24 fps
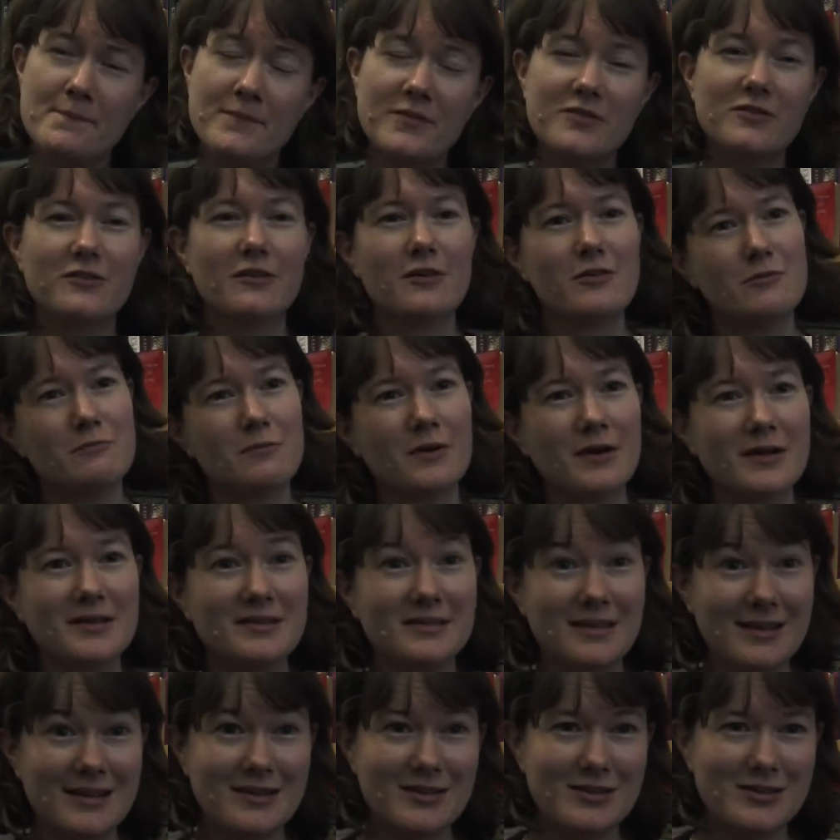So my
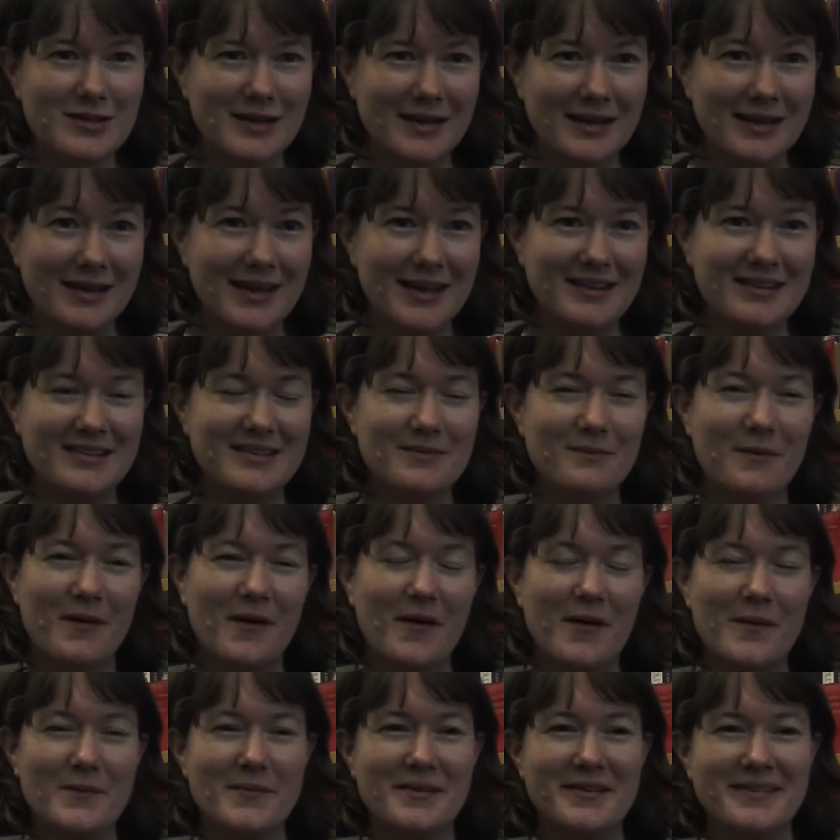teaching in the
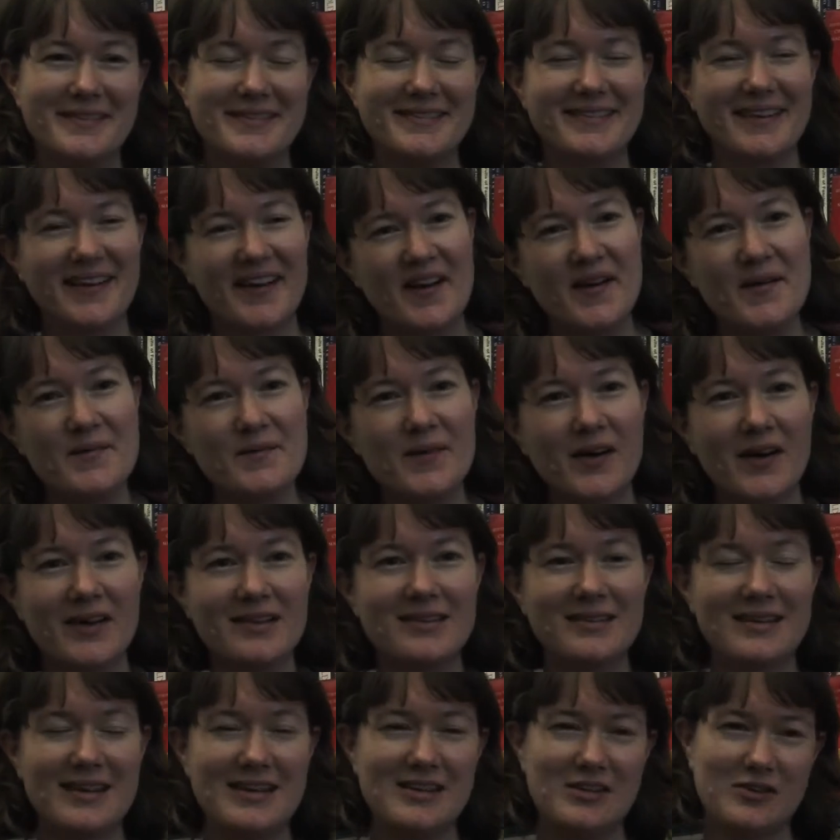department, I
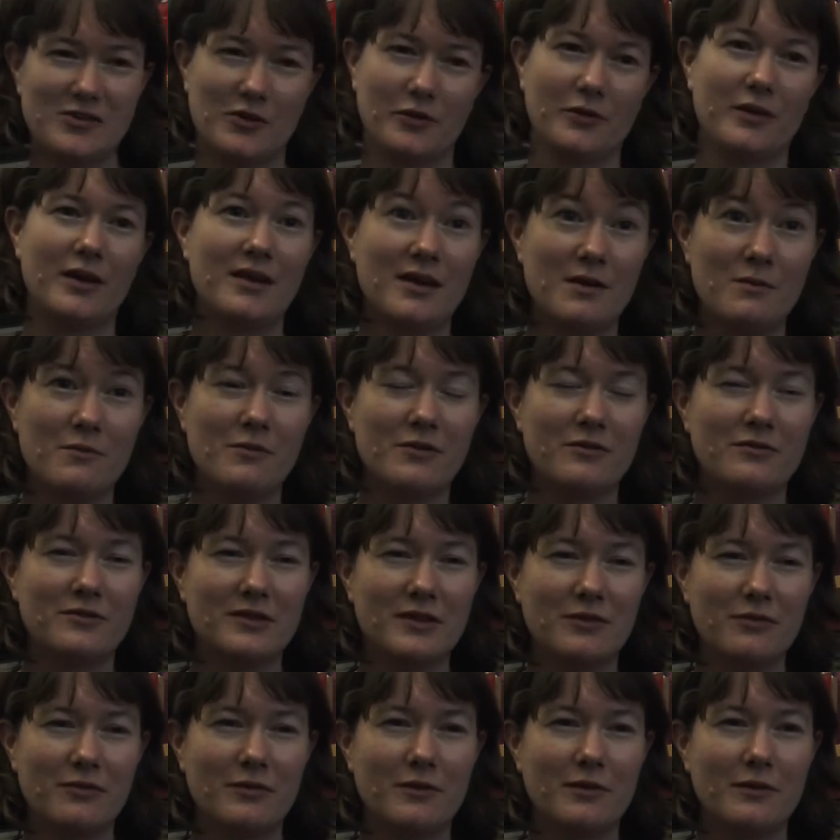teach on a number of
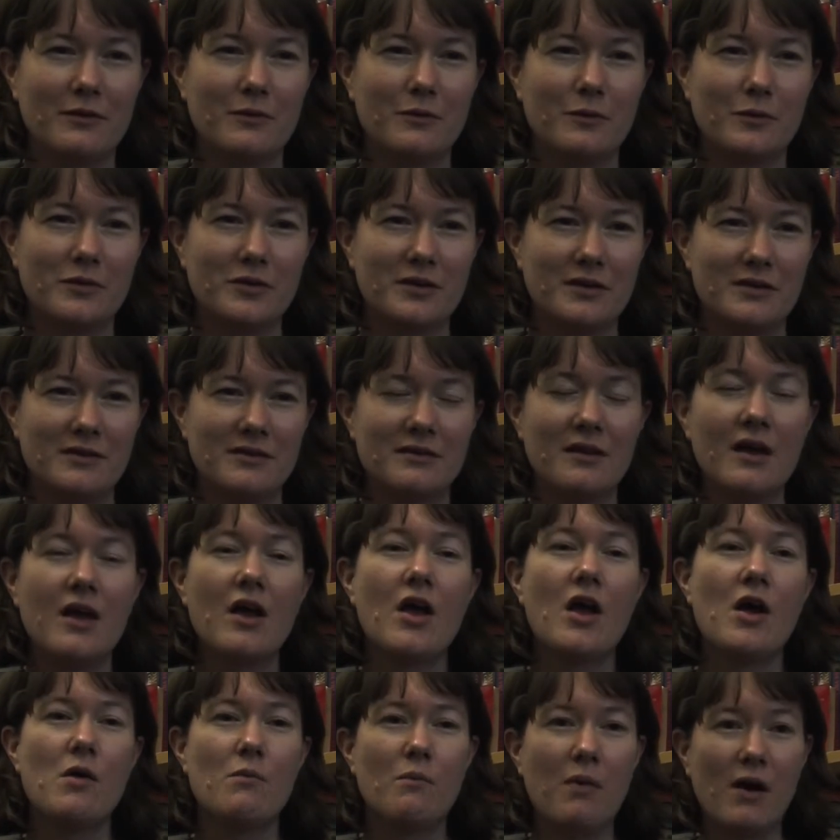different courses,
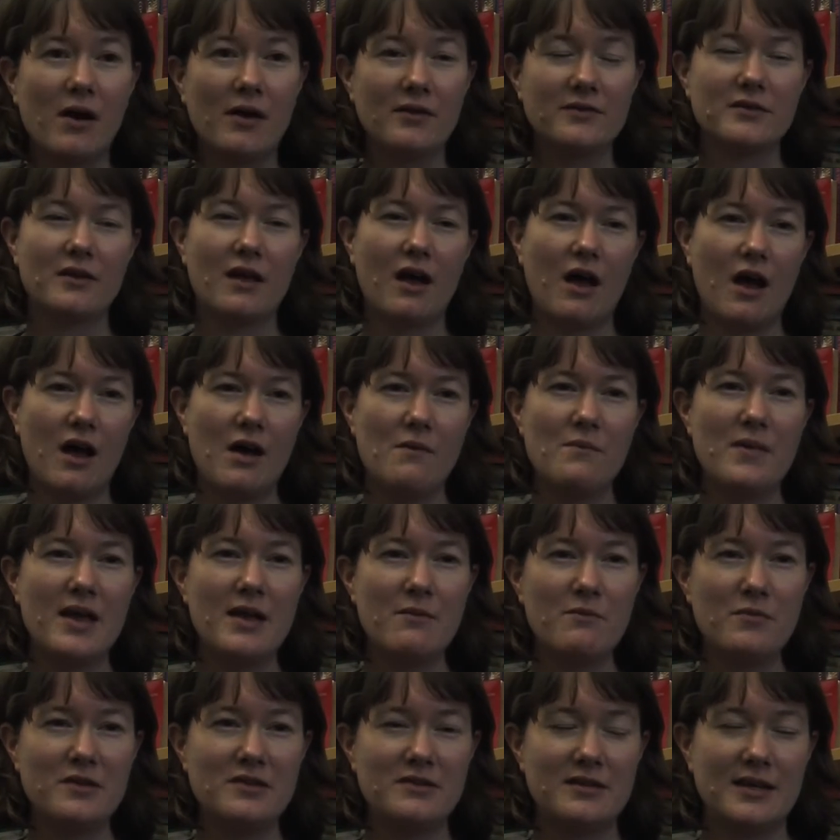but in
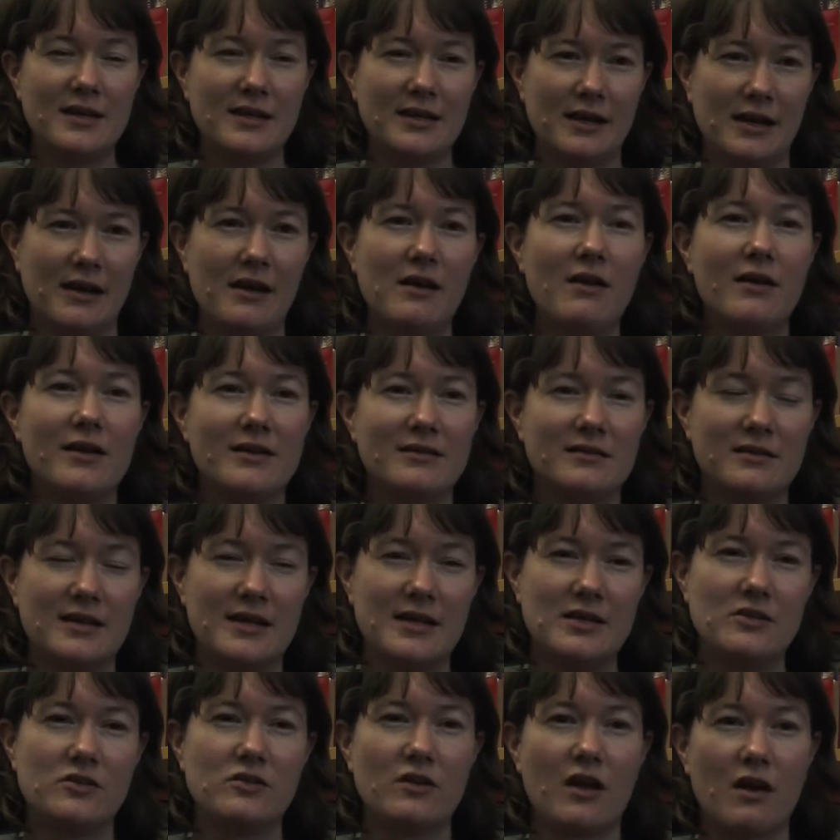particular I
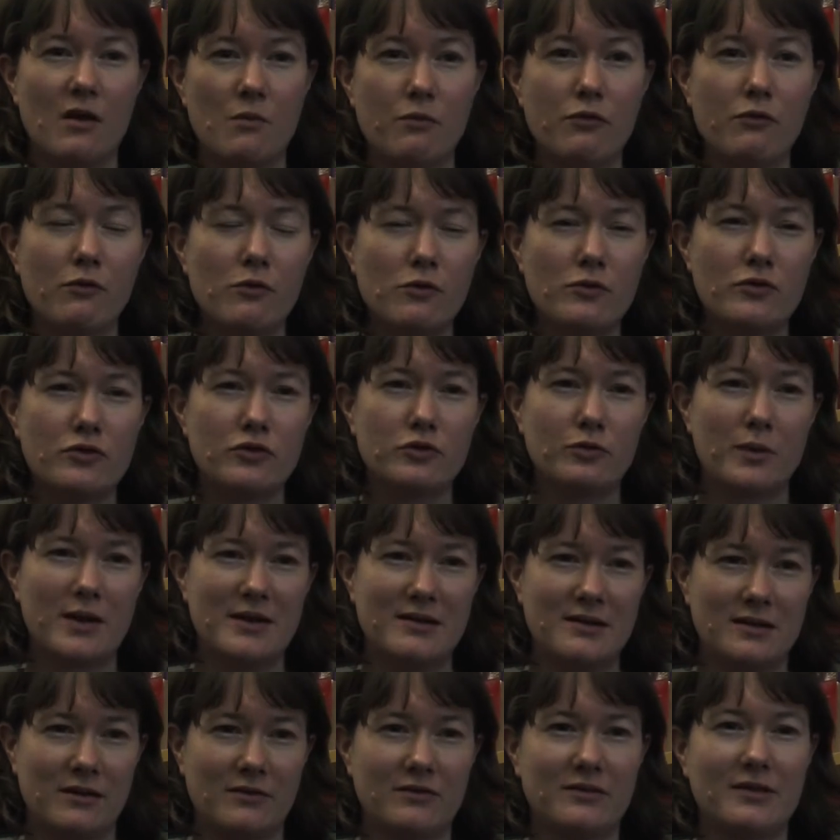teach a broad
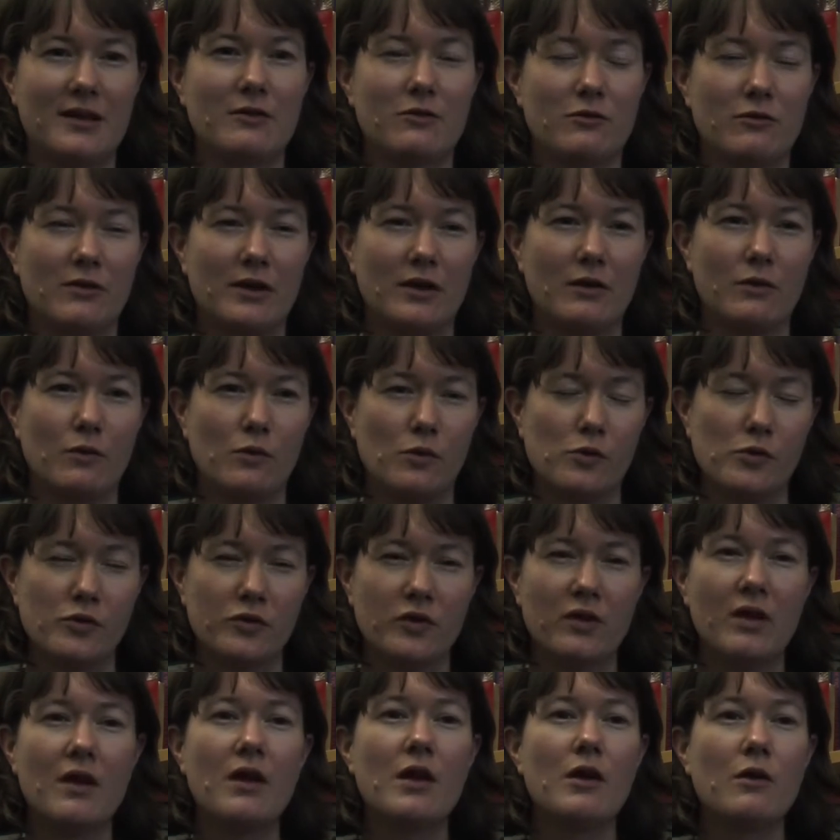20th century course
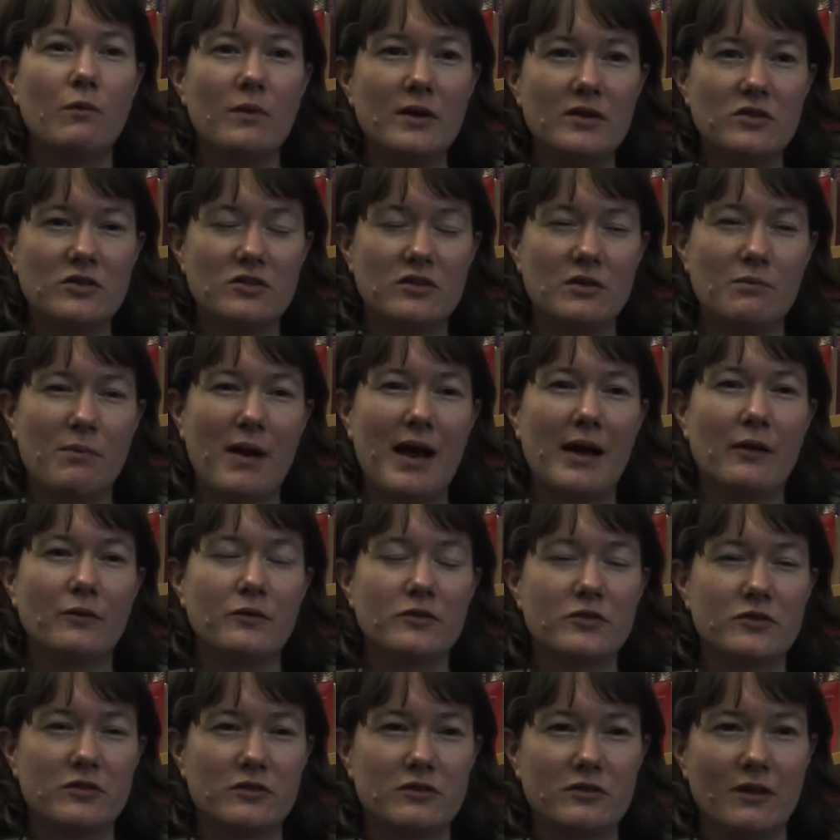which is about
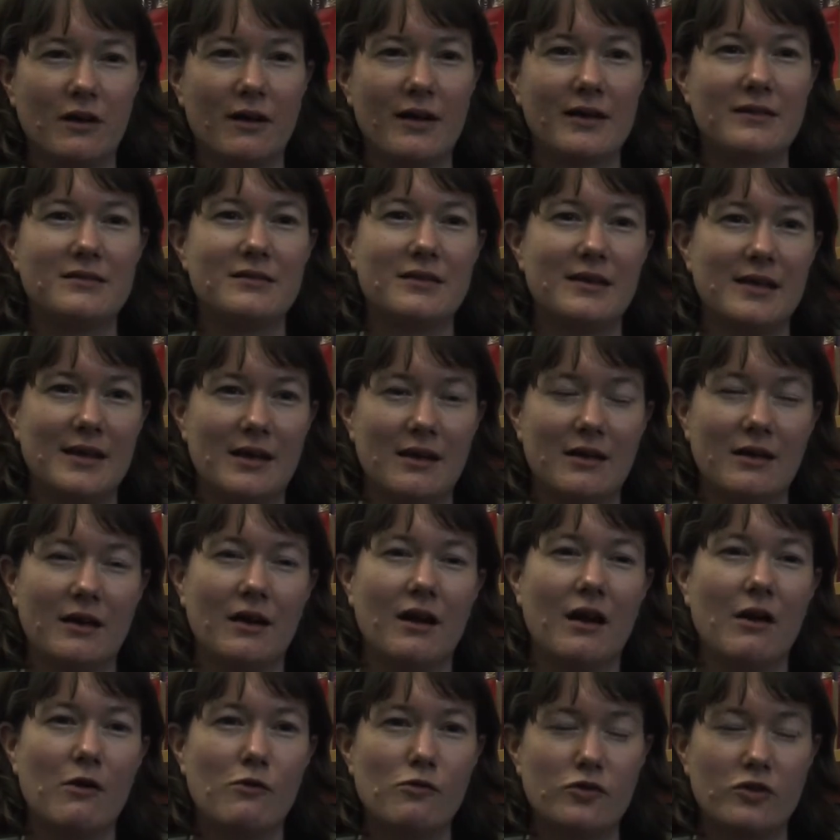society and
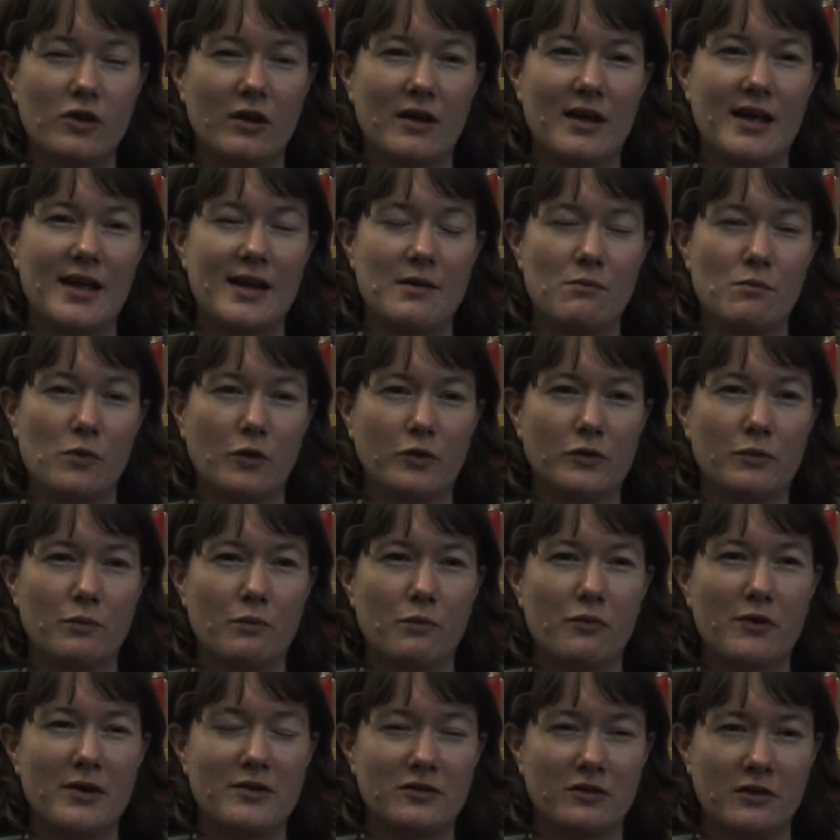culture in modern
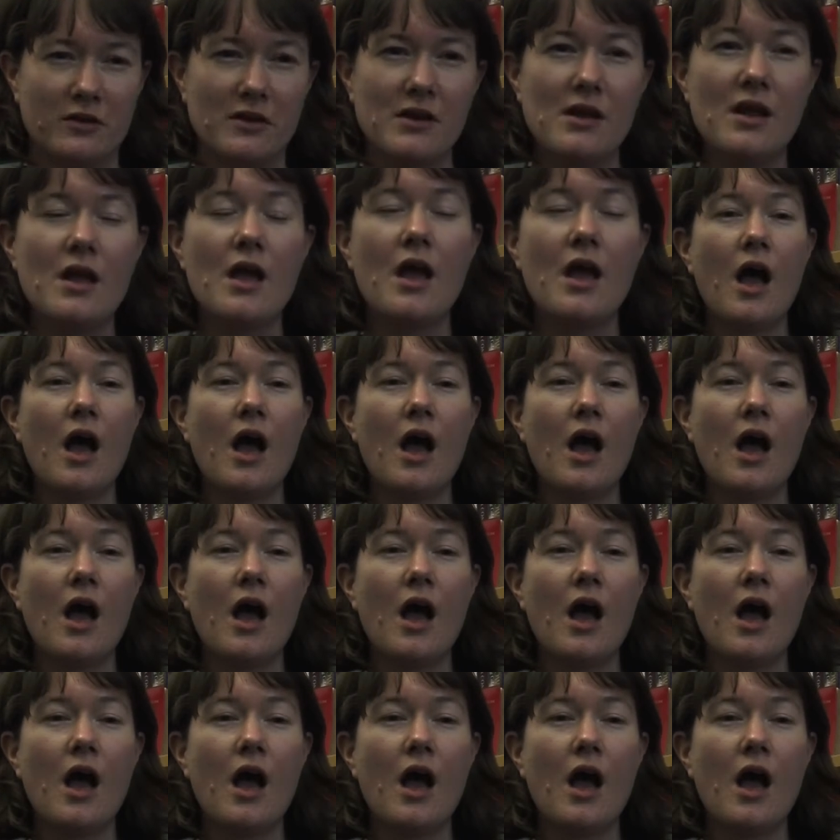Britain,